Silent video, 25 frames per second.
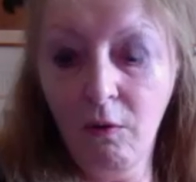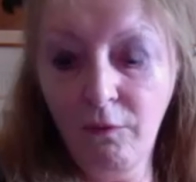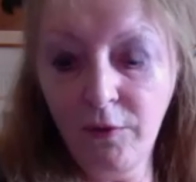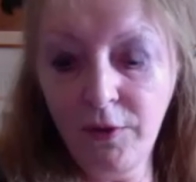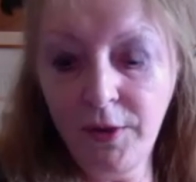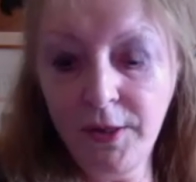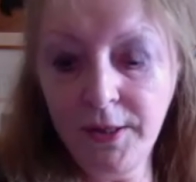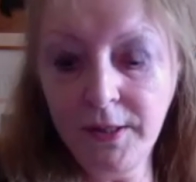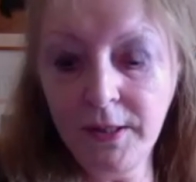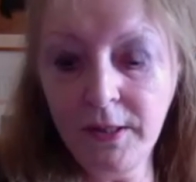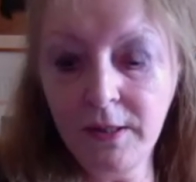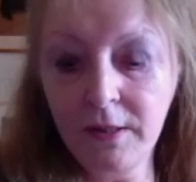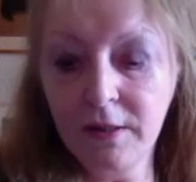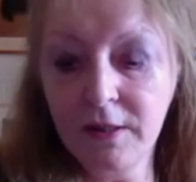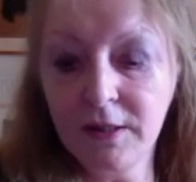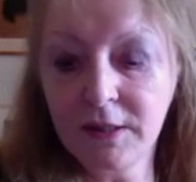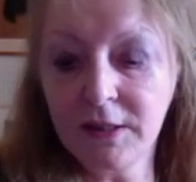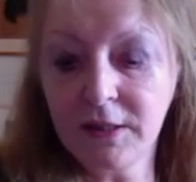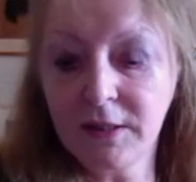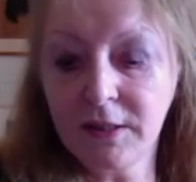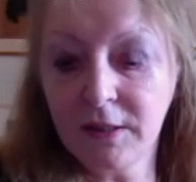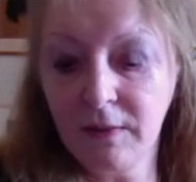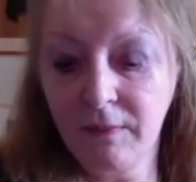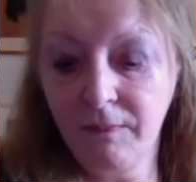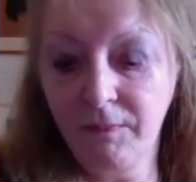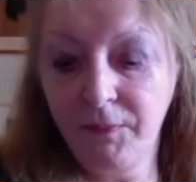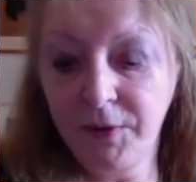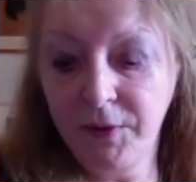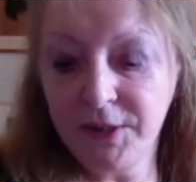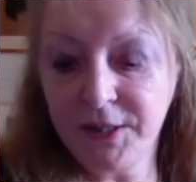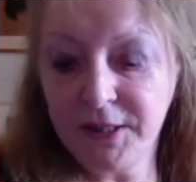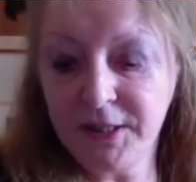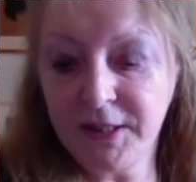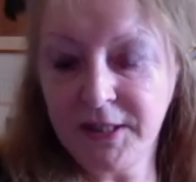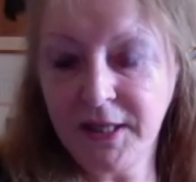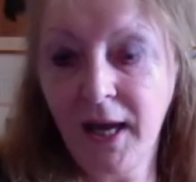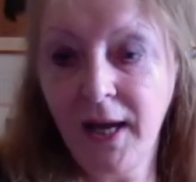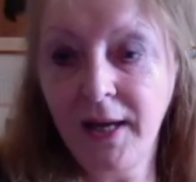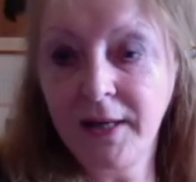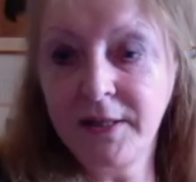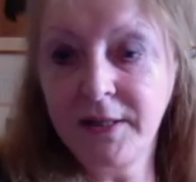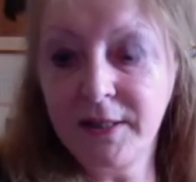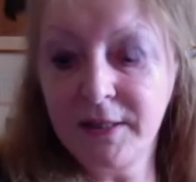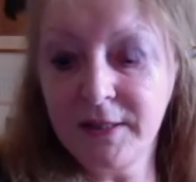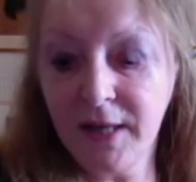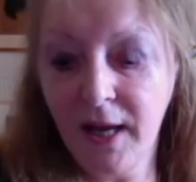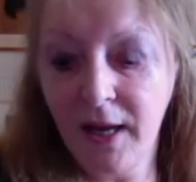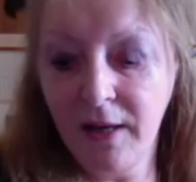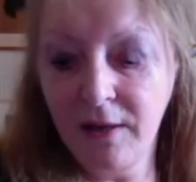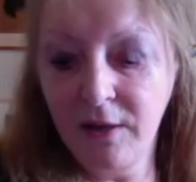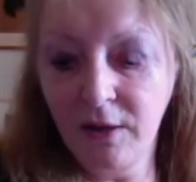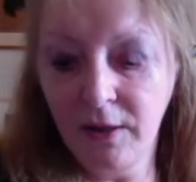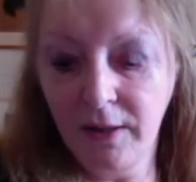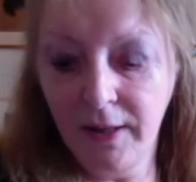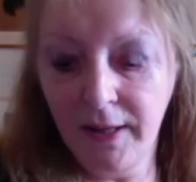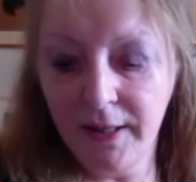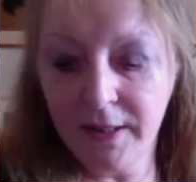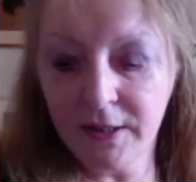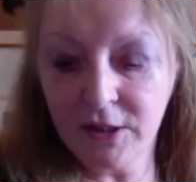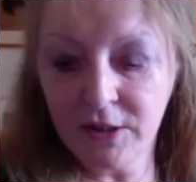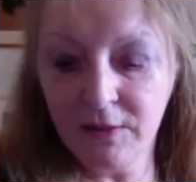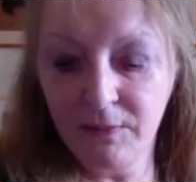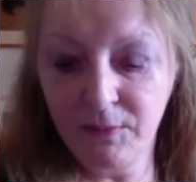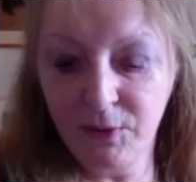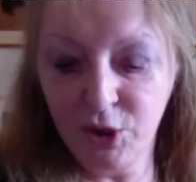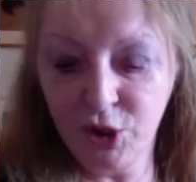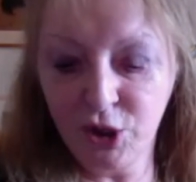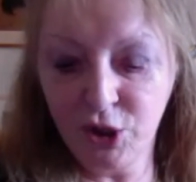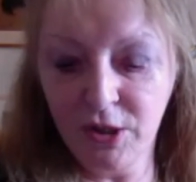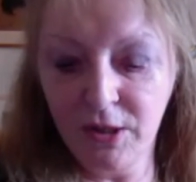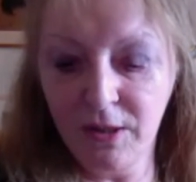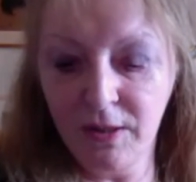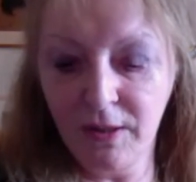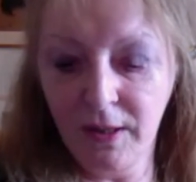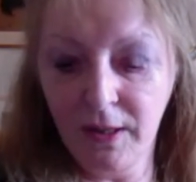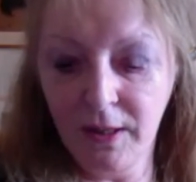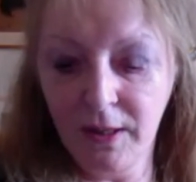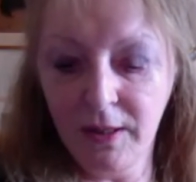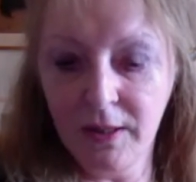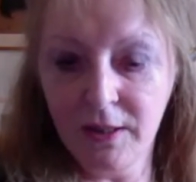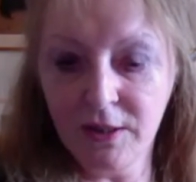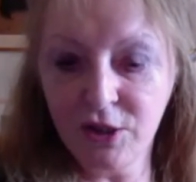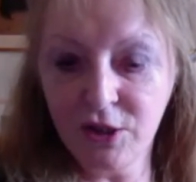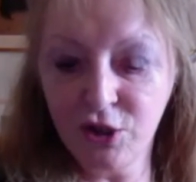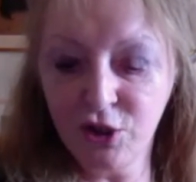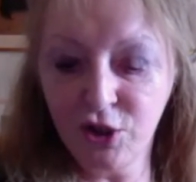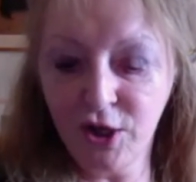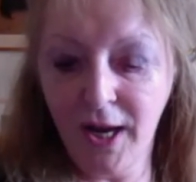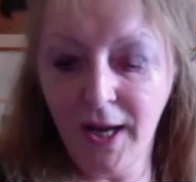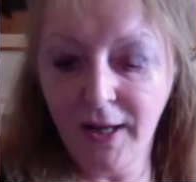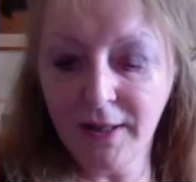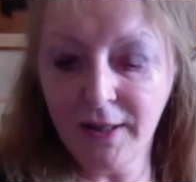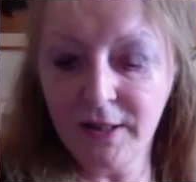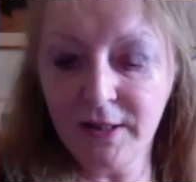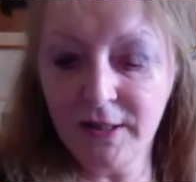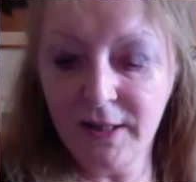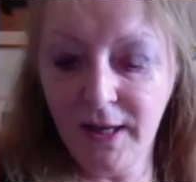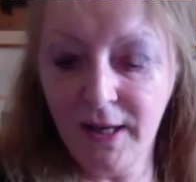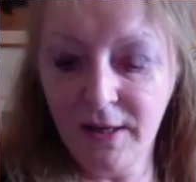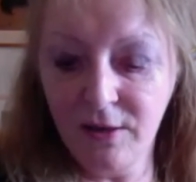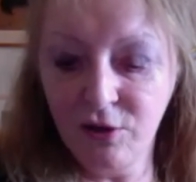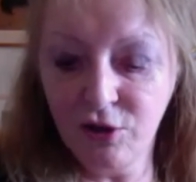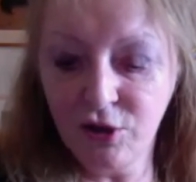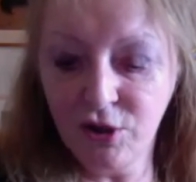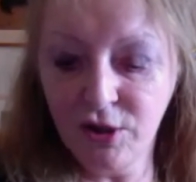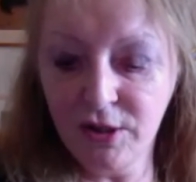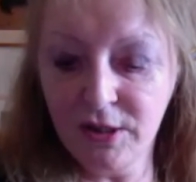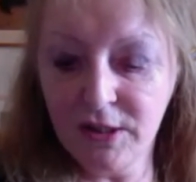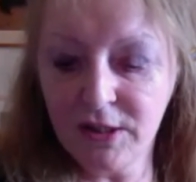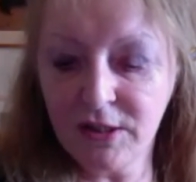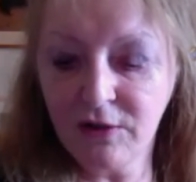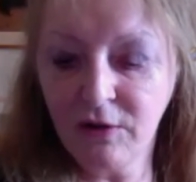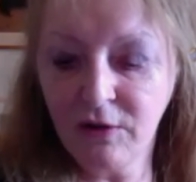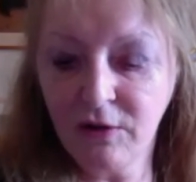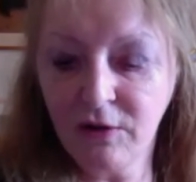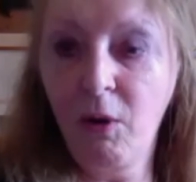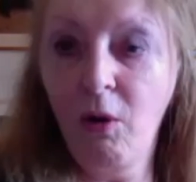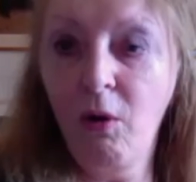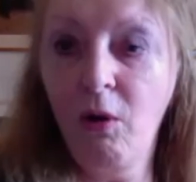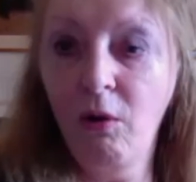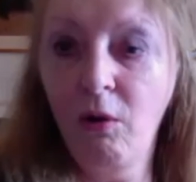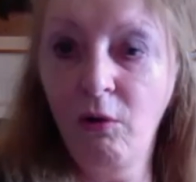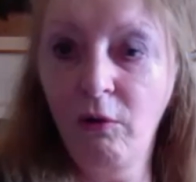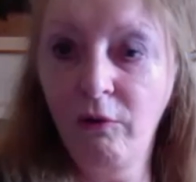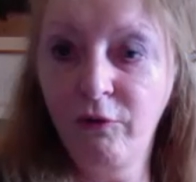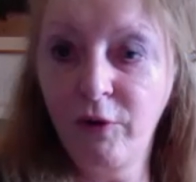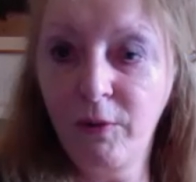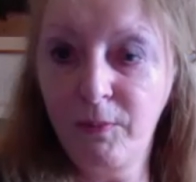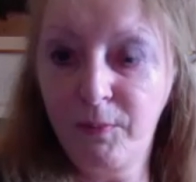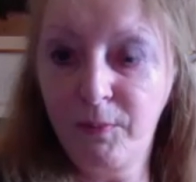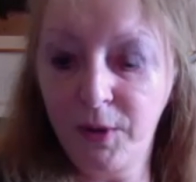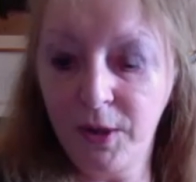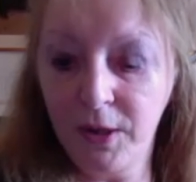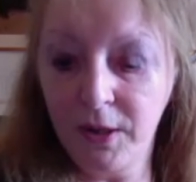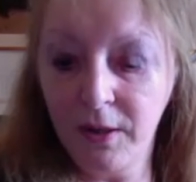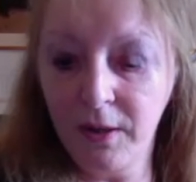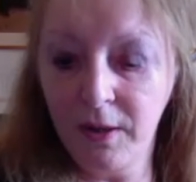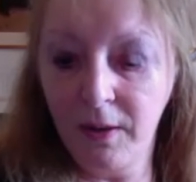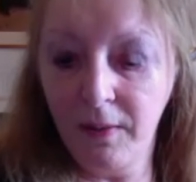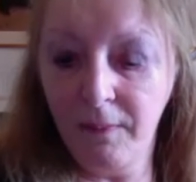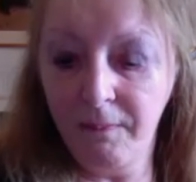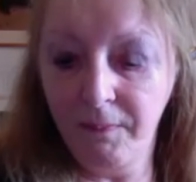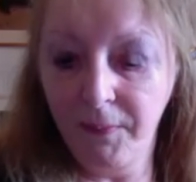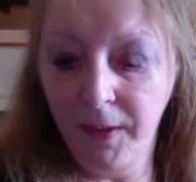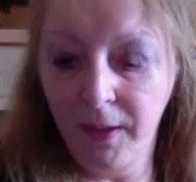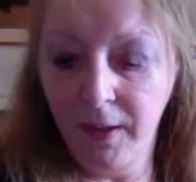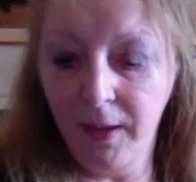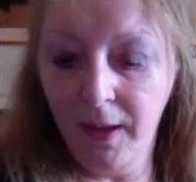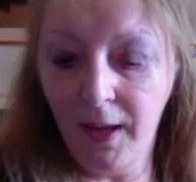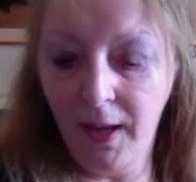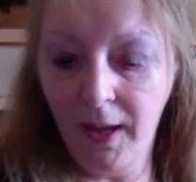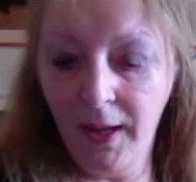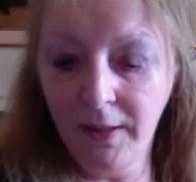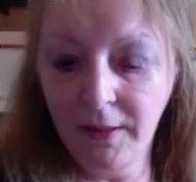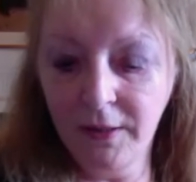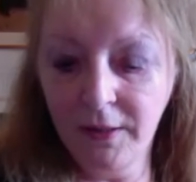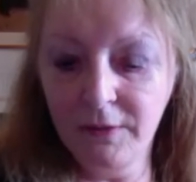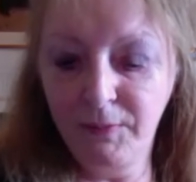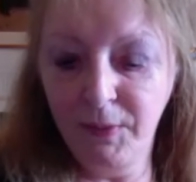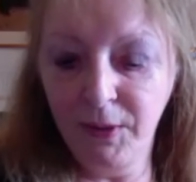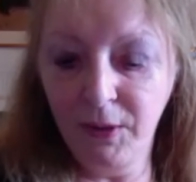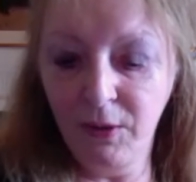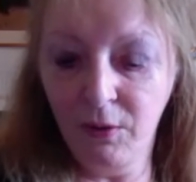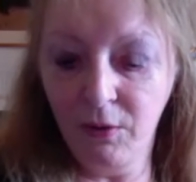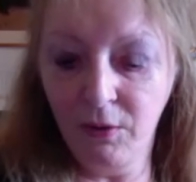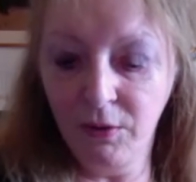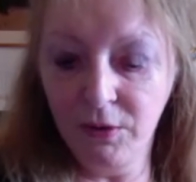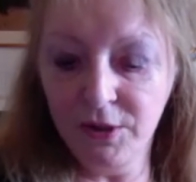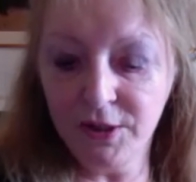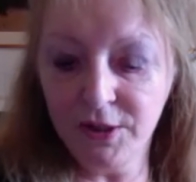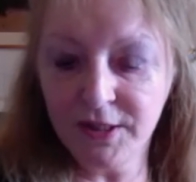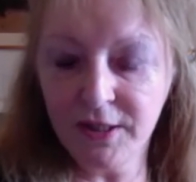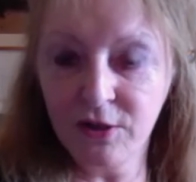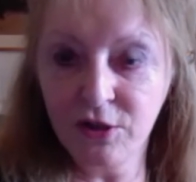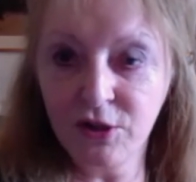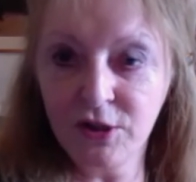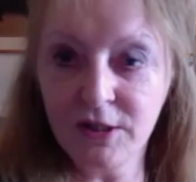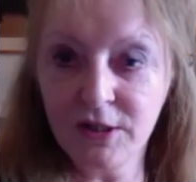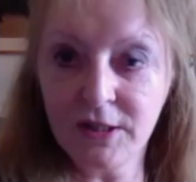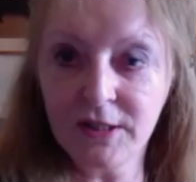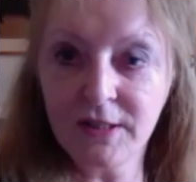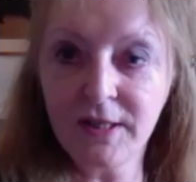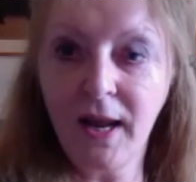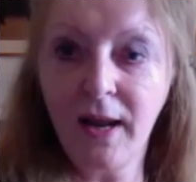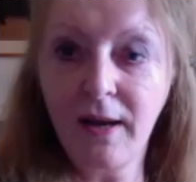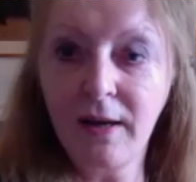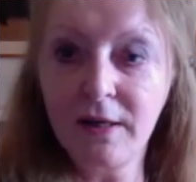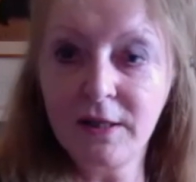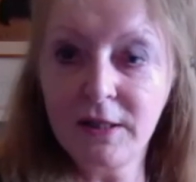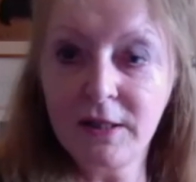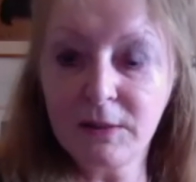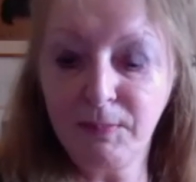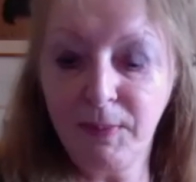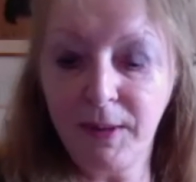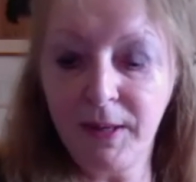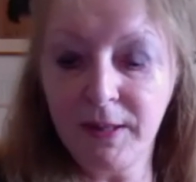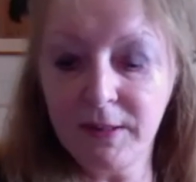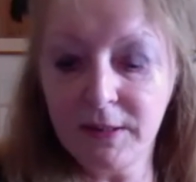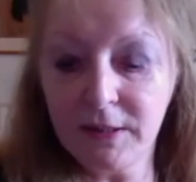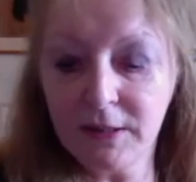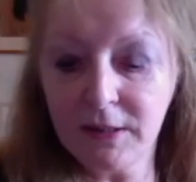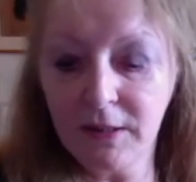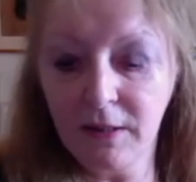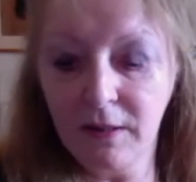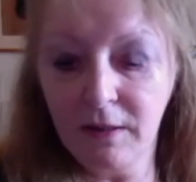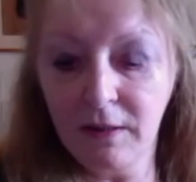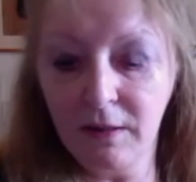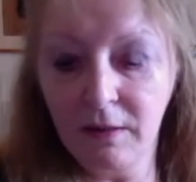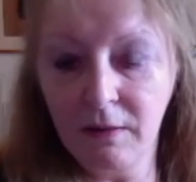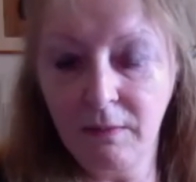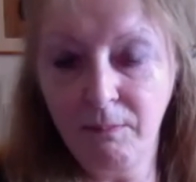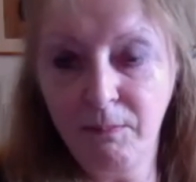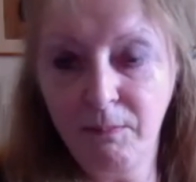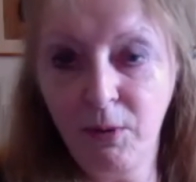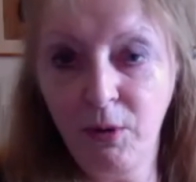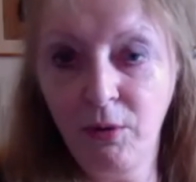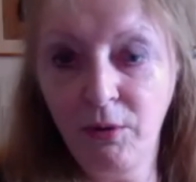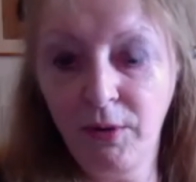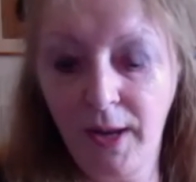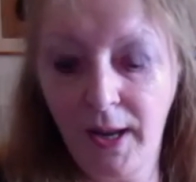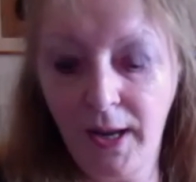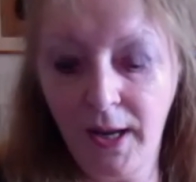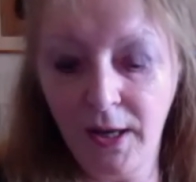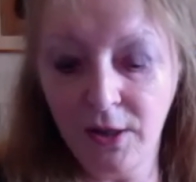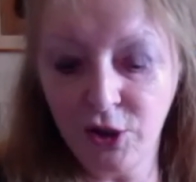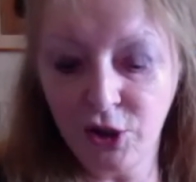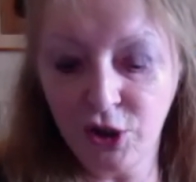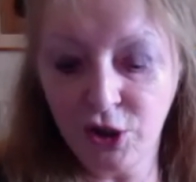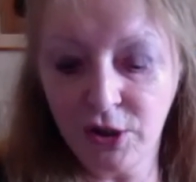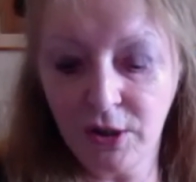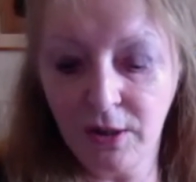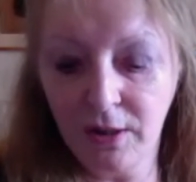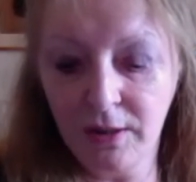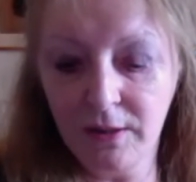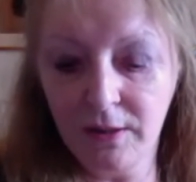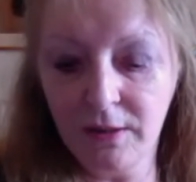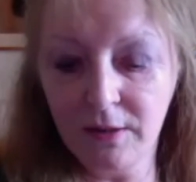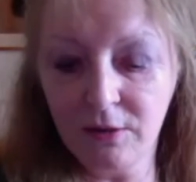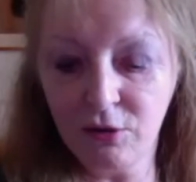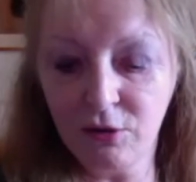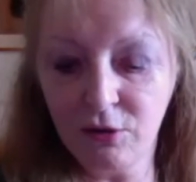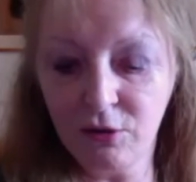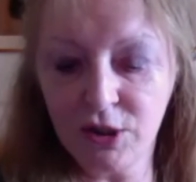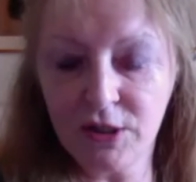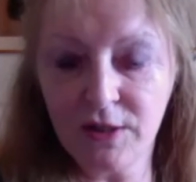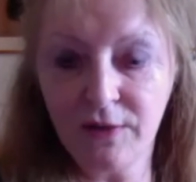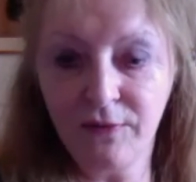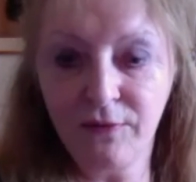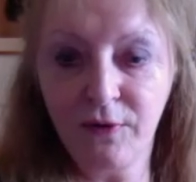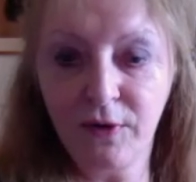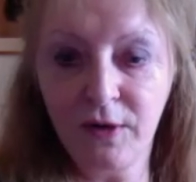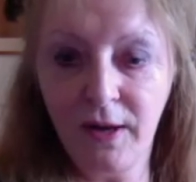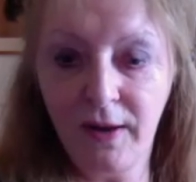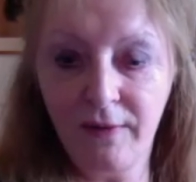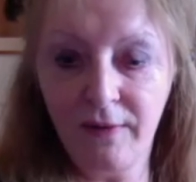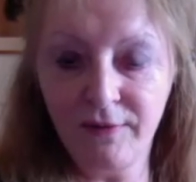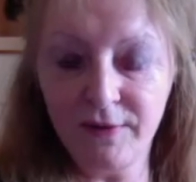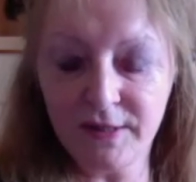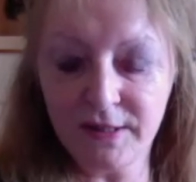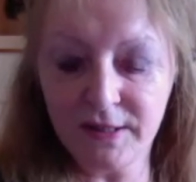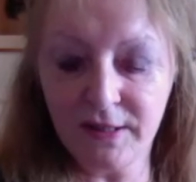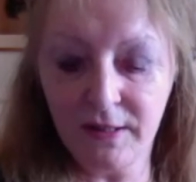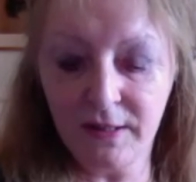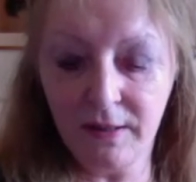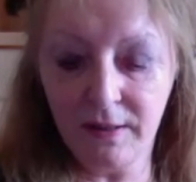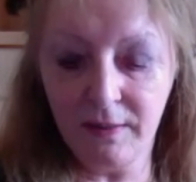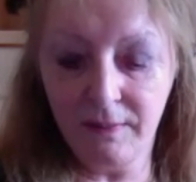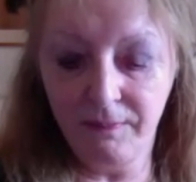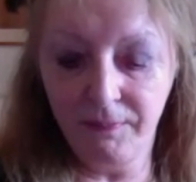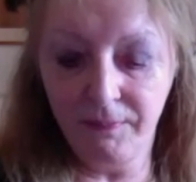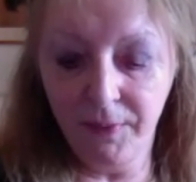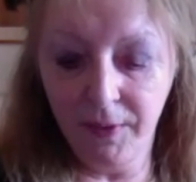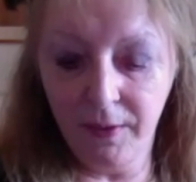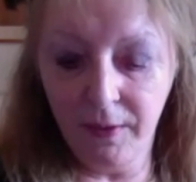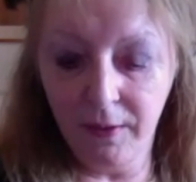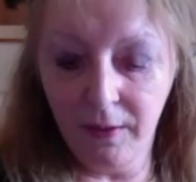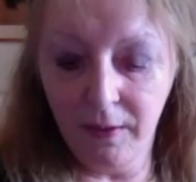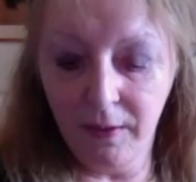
Over the years, the Society's annual exhibition has attracted entries from all over Britain and beyond, such as Stanley Spencer, Paul Nash and Christopher Nevison.